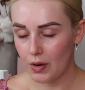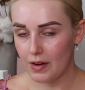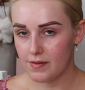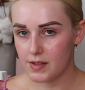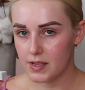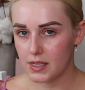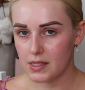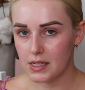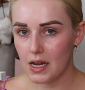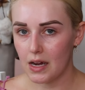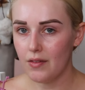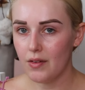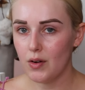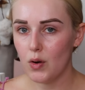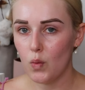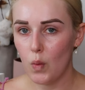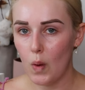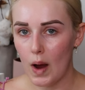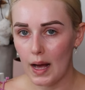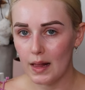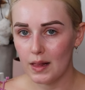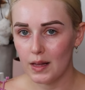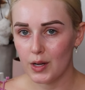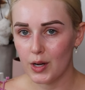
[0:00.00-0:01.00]
discovered a
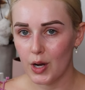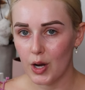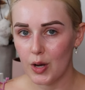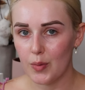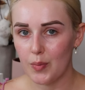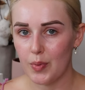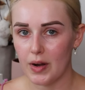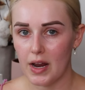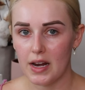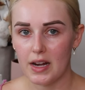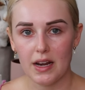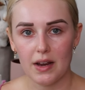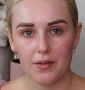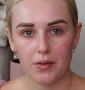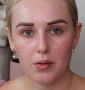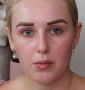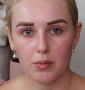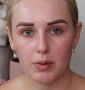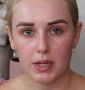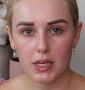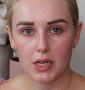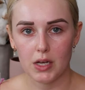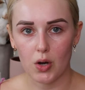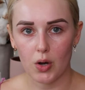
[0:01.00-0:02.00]
while ago, but I never
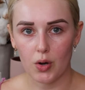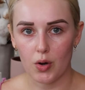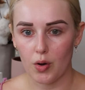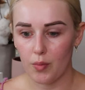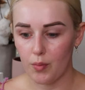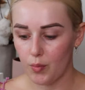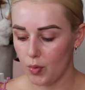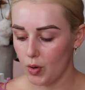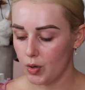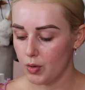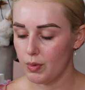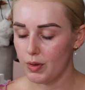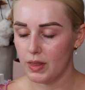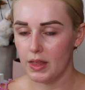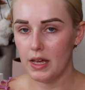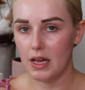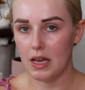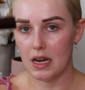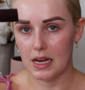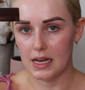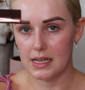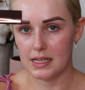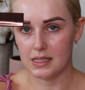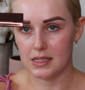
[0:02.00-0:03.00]
really got on board with
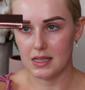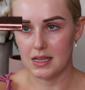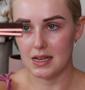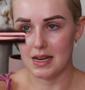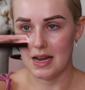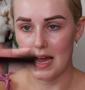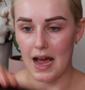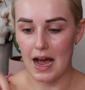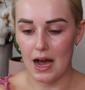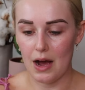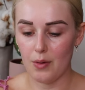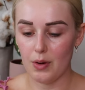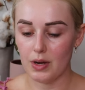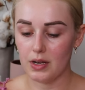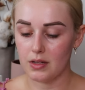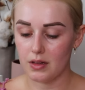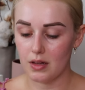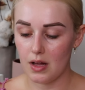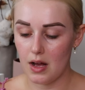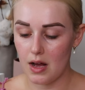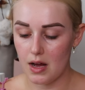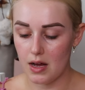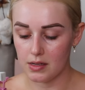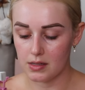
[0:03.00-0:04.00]
it, is the
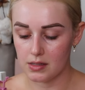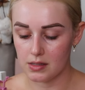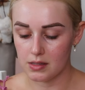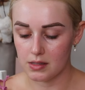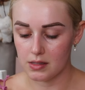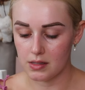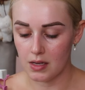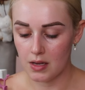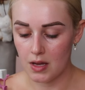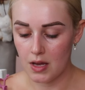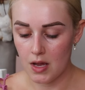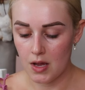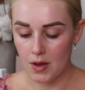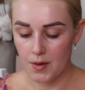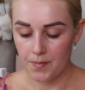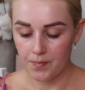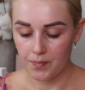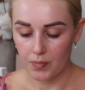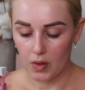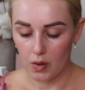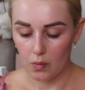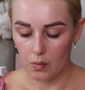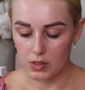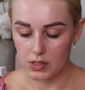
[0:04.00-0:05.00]
Hourglass,
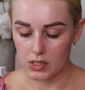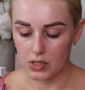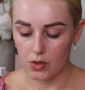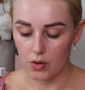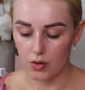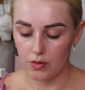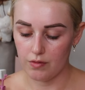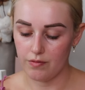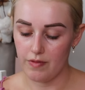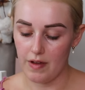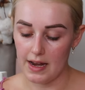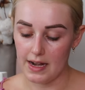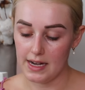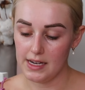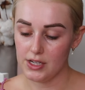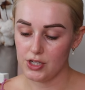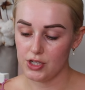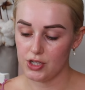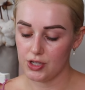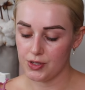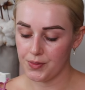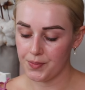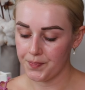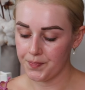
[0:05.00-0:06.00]
what's it called,
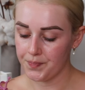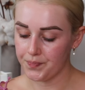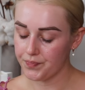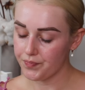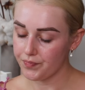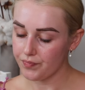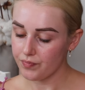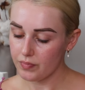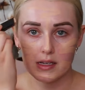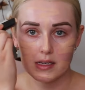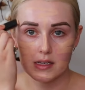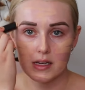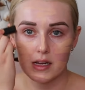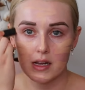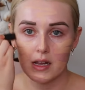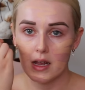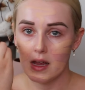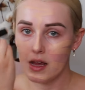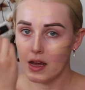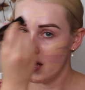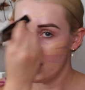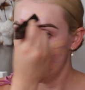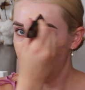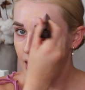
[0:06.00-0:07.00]
Vanish.
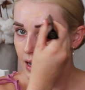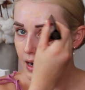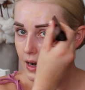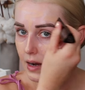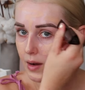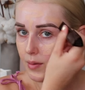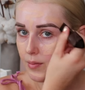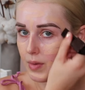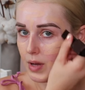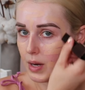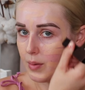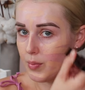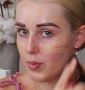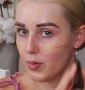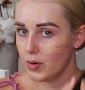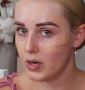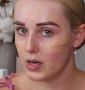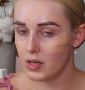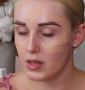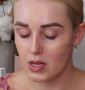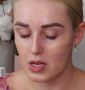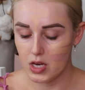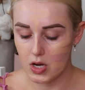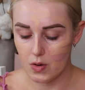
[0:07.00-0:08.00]
I bought it
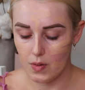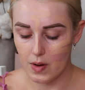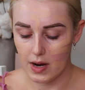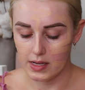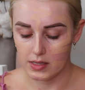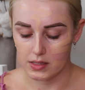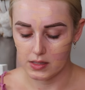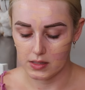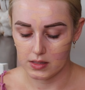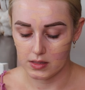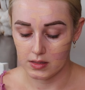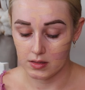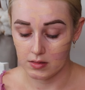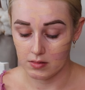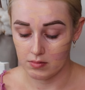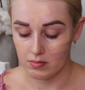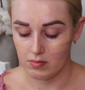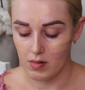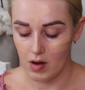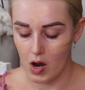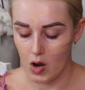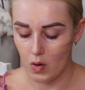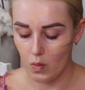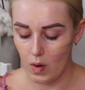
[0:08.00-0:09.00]
in the US
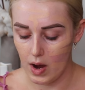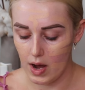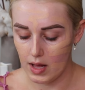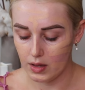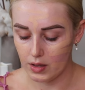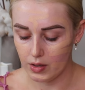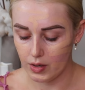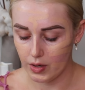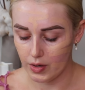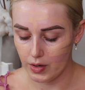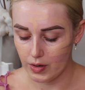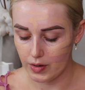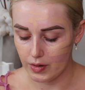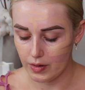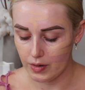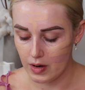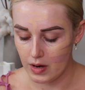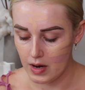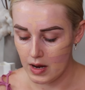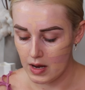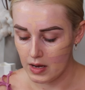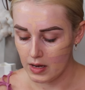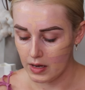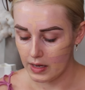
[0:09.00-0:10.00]
a while ago.
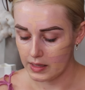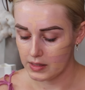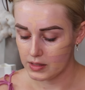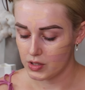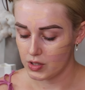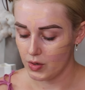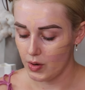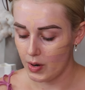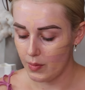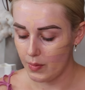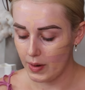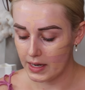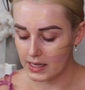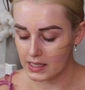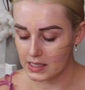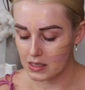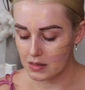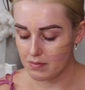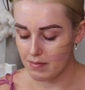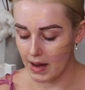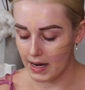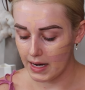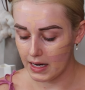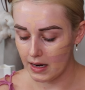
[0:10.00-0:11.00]
And so I went
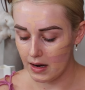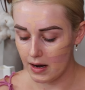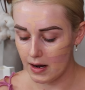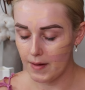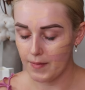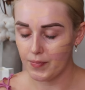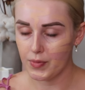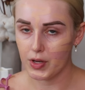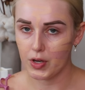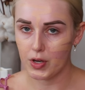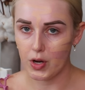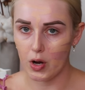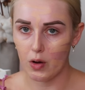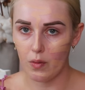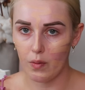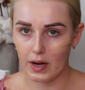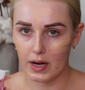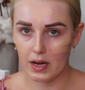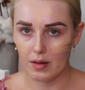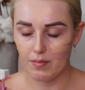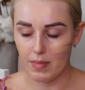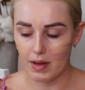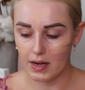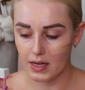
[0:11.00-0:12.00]
into Mecca. The girl
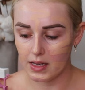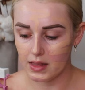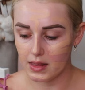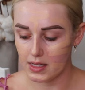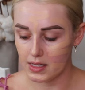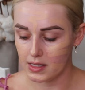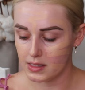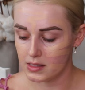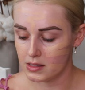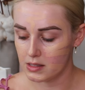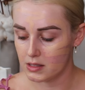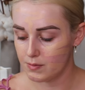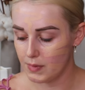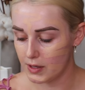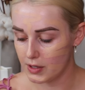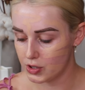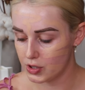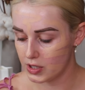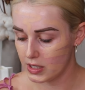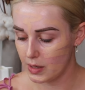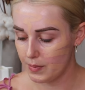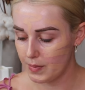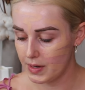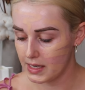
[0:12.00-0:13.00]
recommended this,
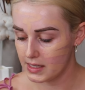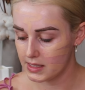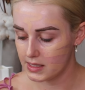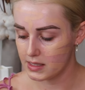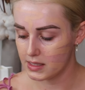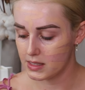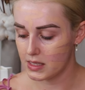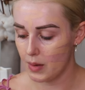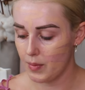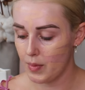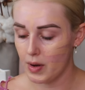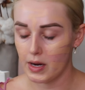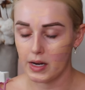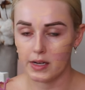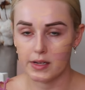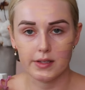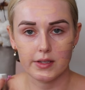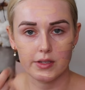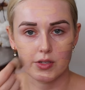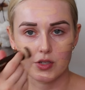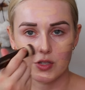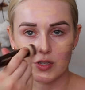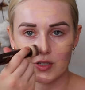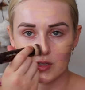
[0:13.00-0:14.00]
especially coming into summer, because
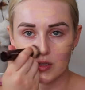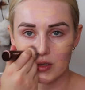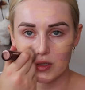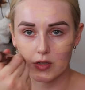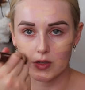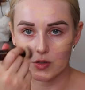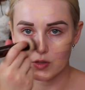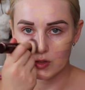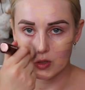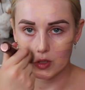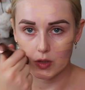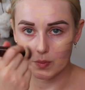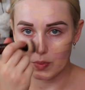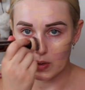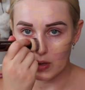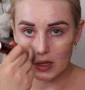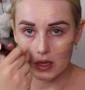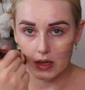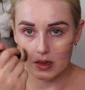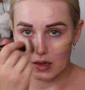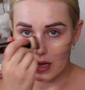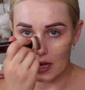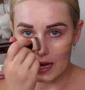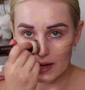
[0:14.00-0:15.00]
it's just
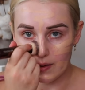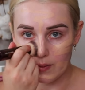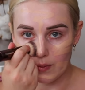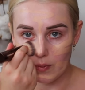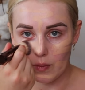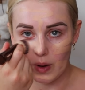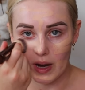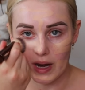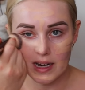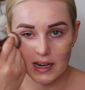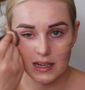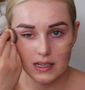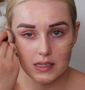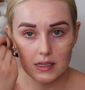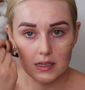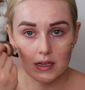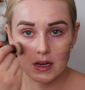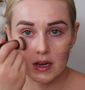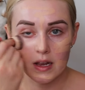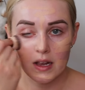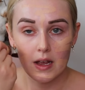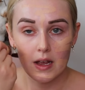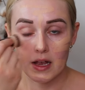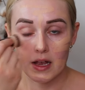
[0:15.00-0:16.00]
super lightweight.
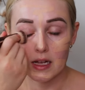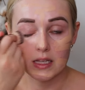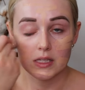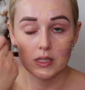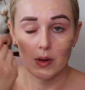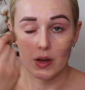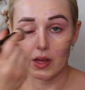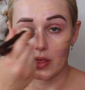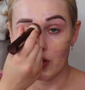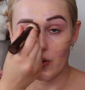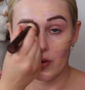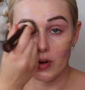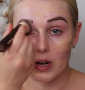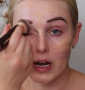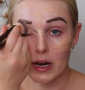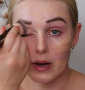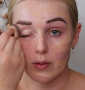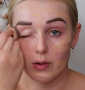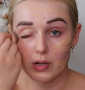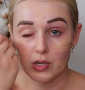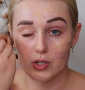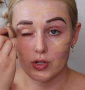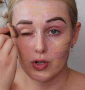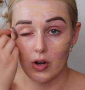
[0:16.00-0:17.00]
So I thought I
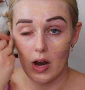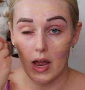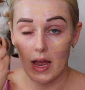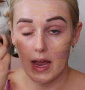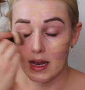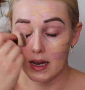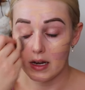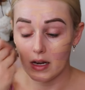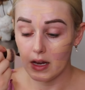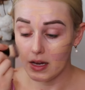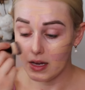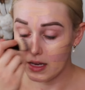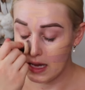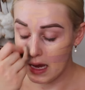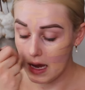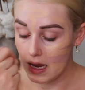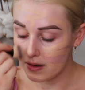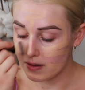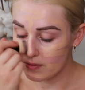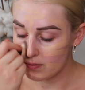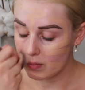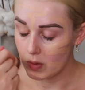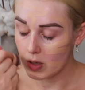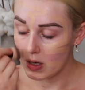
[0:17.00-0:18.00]
would try it
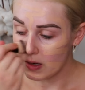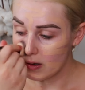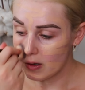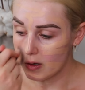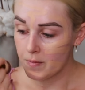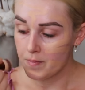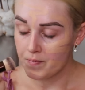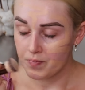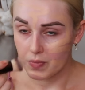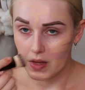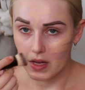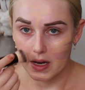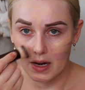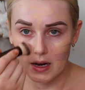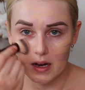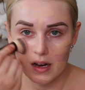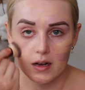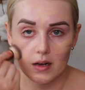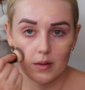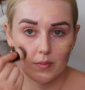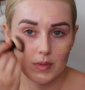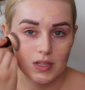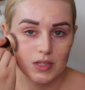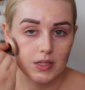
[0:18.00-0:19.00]
again.
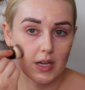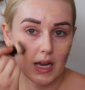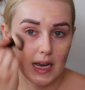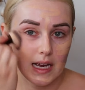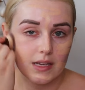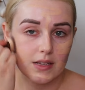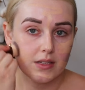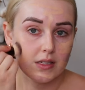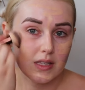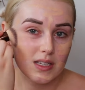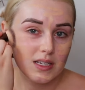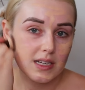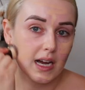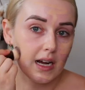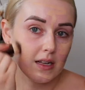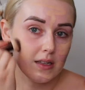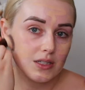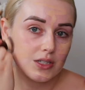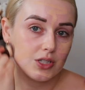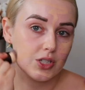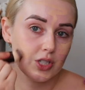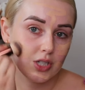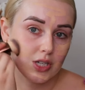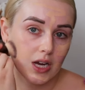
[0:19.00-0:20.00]
So I used the
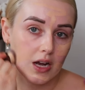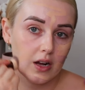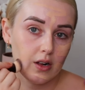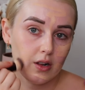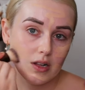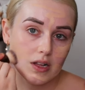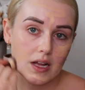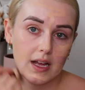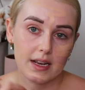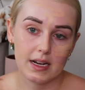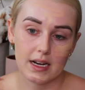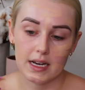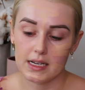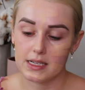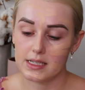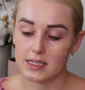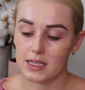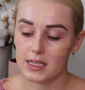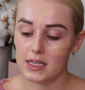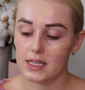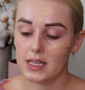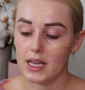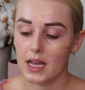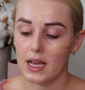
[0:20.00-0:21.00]
color Shell, and I
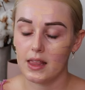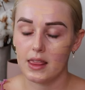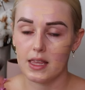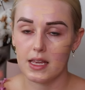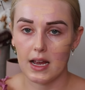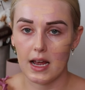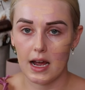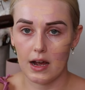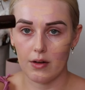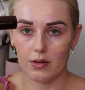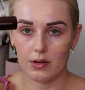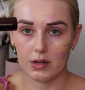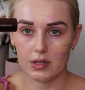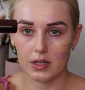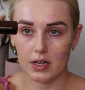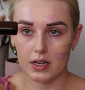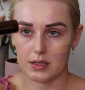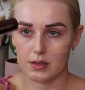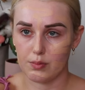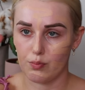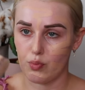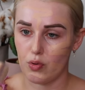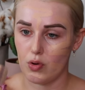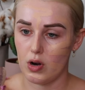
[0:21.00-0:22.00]
did get the
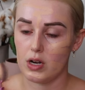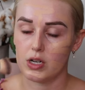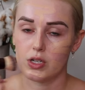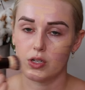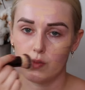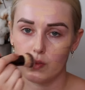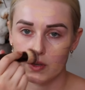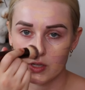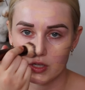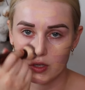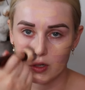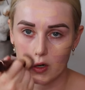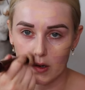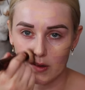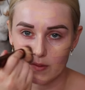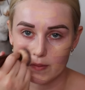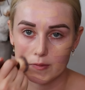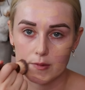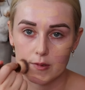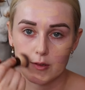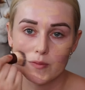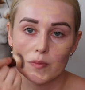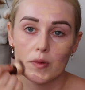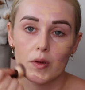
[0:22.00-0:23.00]
Hourglass brush, which
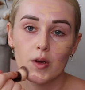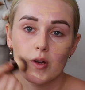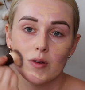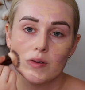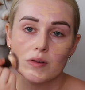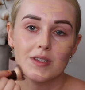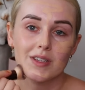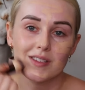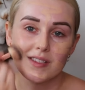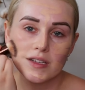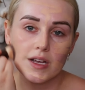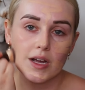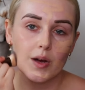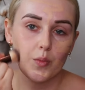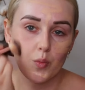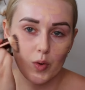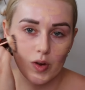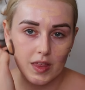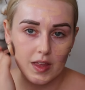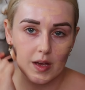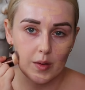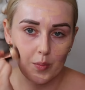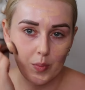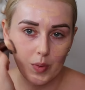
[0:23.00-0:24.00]
doesn't come
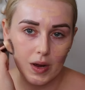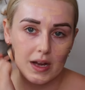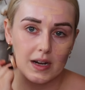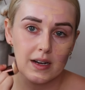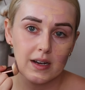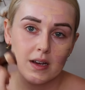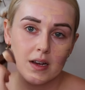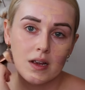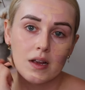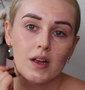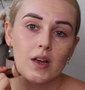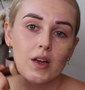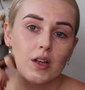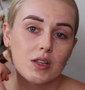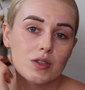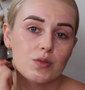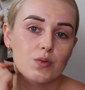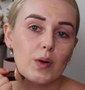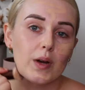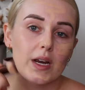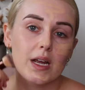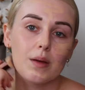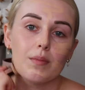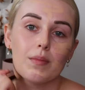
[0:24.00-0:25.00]
with it, but
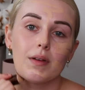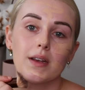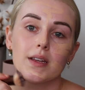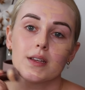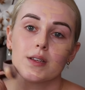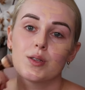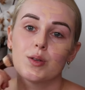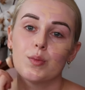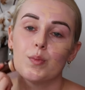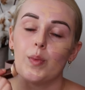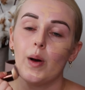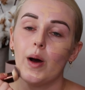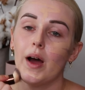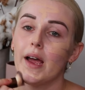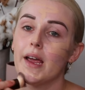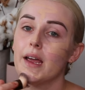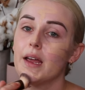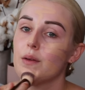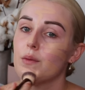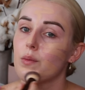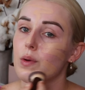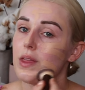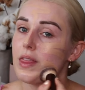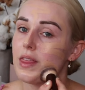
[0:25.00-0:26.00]
it's recommended to buy
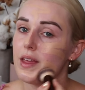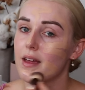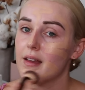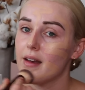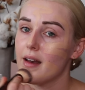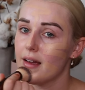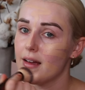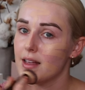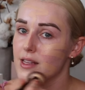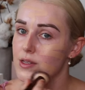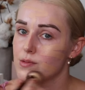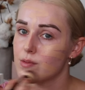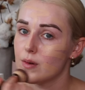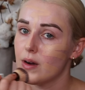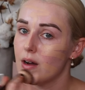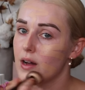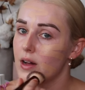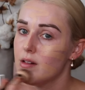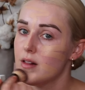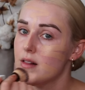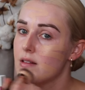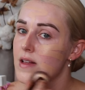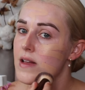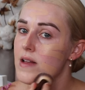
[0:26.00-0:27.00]
it with it as
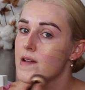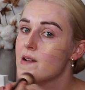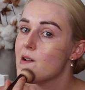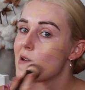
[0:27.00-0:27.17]
well.